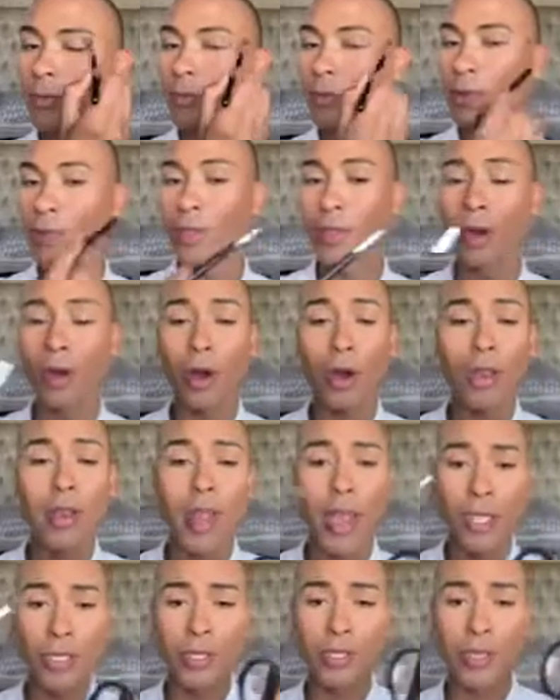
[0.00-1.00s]
said before, there
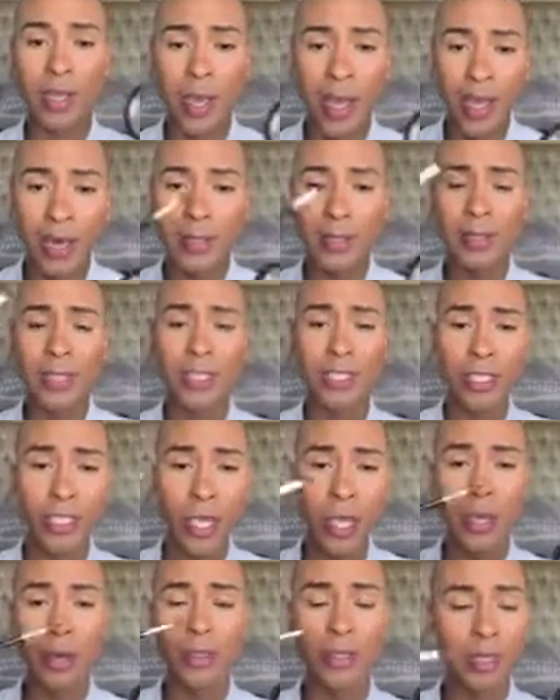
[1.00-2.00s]
are natural colors
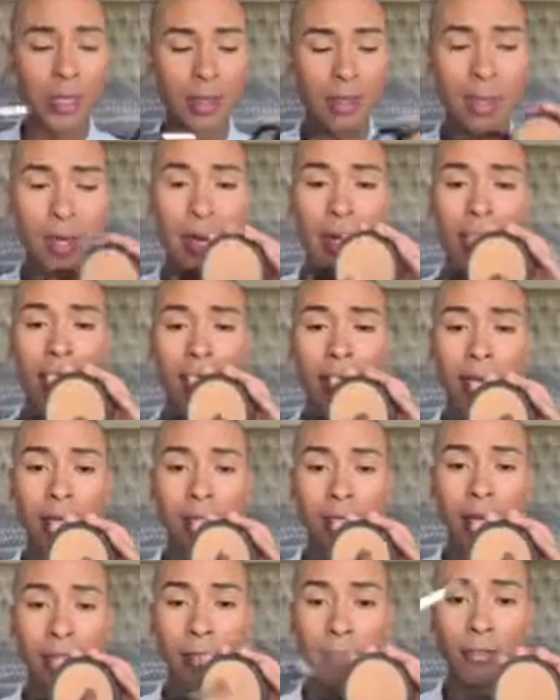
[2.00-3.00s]
and shadows in the
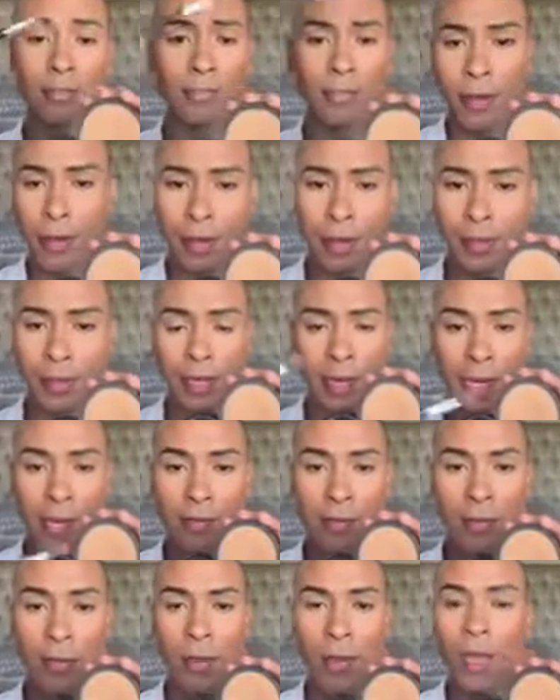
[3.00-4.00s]
eyes and the face
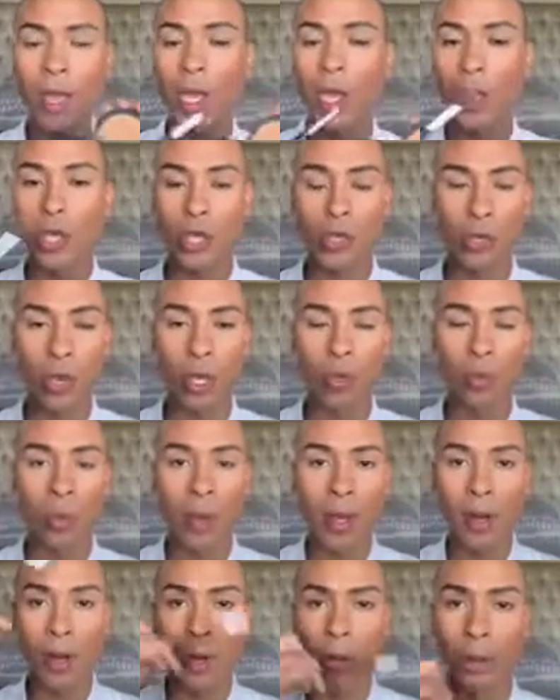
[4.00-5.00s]
and everywhere. You're
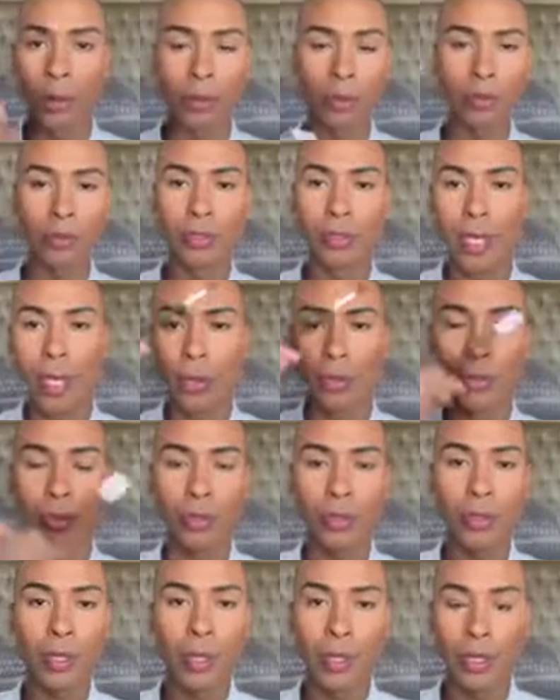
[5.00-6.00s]
not one whole
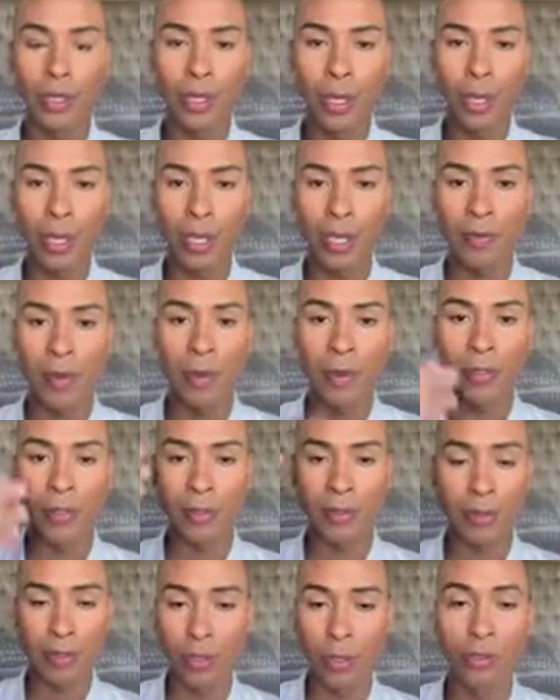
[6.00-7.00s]
tone. You know, if I
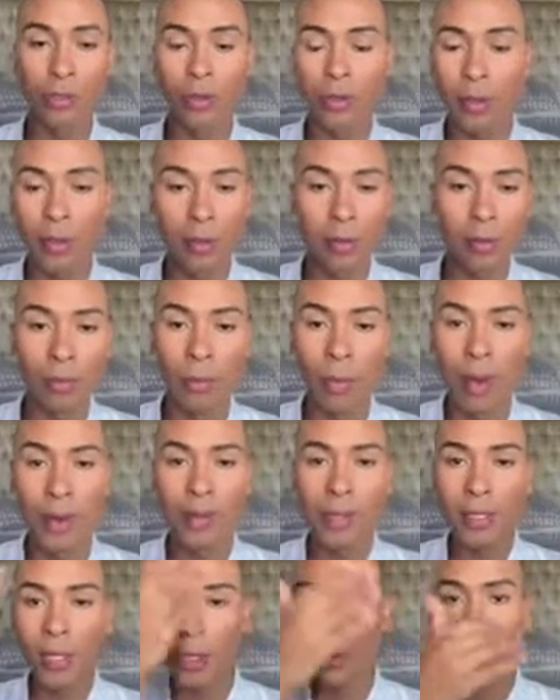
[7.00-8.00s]
was
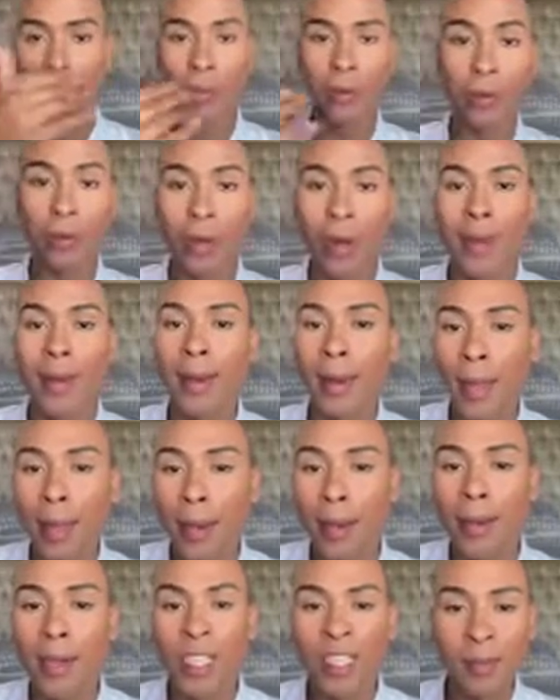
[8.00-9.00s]
one tone, I would look like
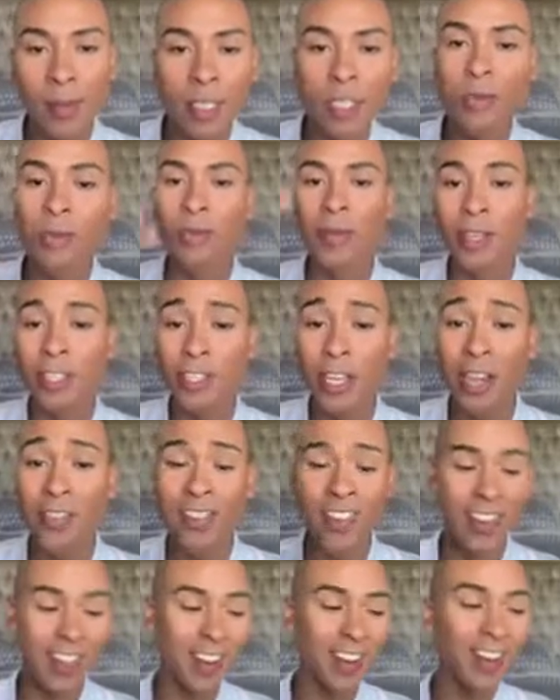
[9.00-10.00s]
an egg, especially with my
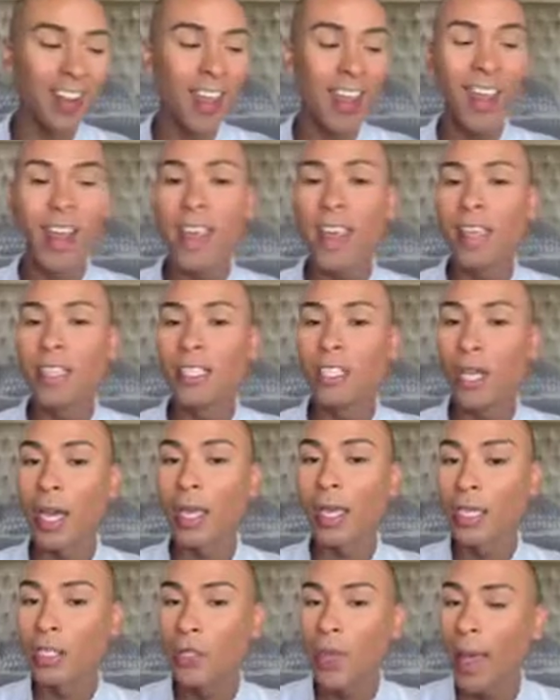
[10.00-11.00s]
shaved head.
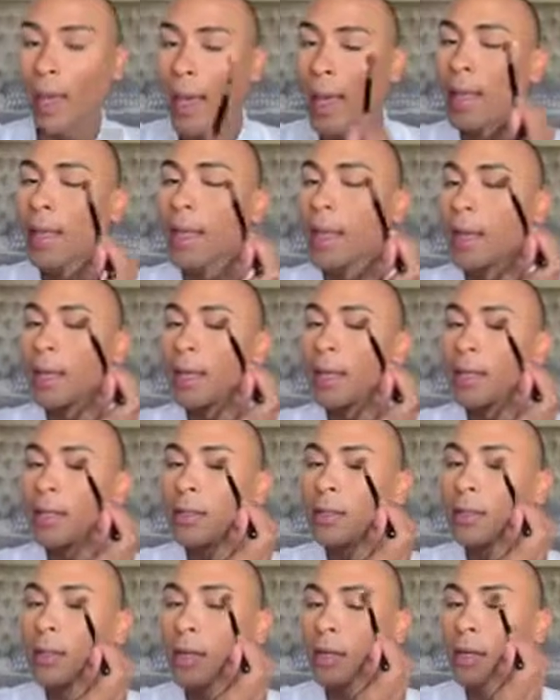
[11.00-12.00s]
So I need to add
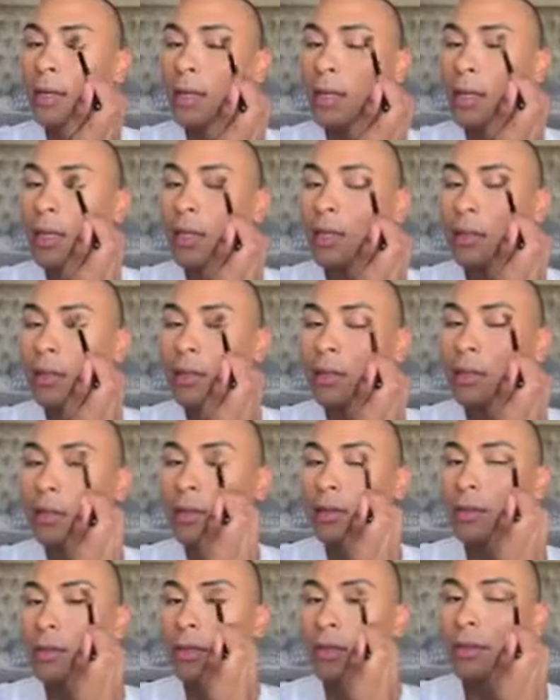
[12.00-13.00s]
color into the
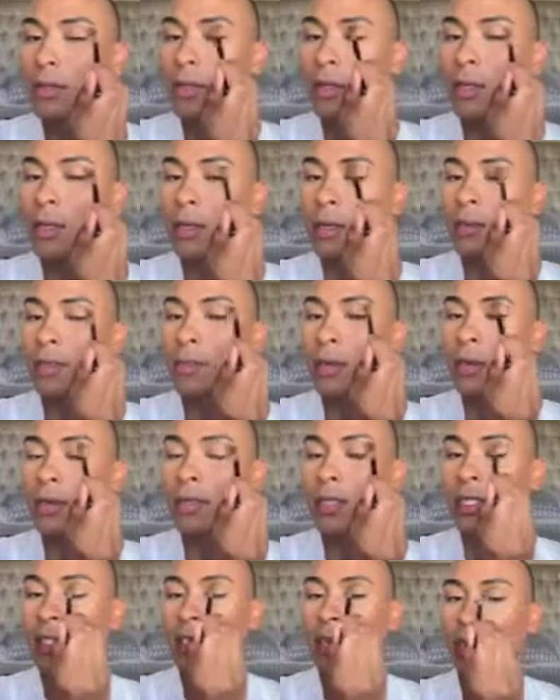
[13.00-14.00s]
crease
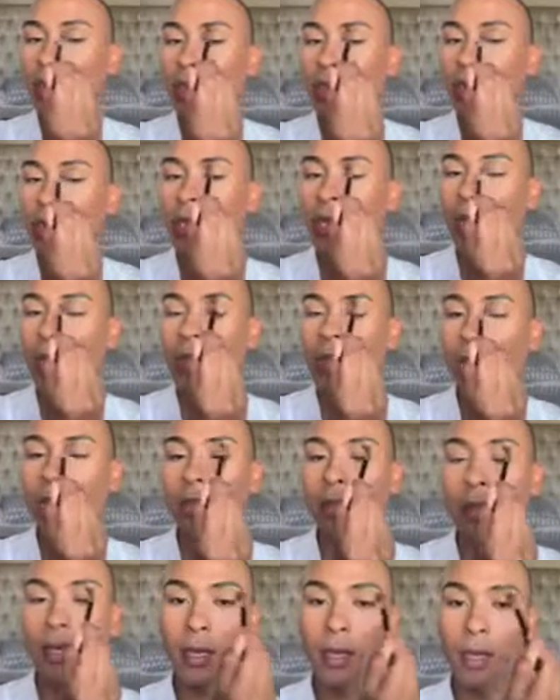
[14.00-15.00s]
because there's natural
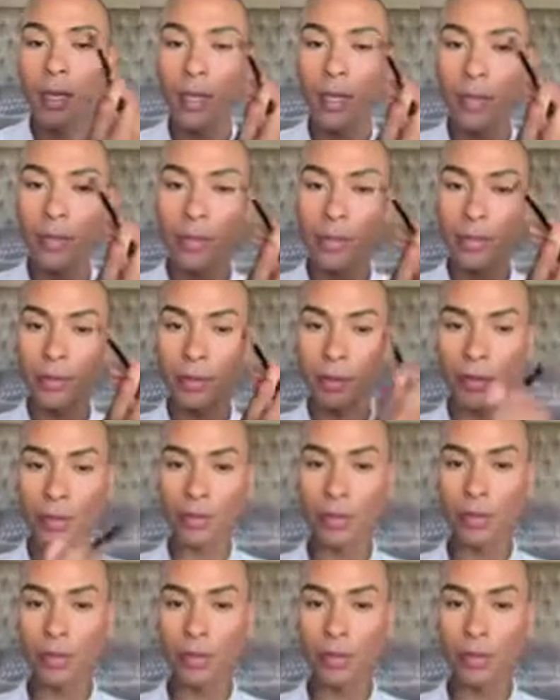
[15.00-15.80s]
shadows there. You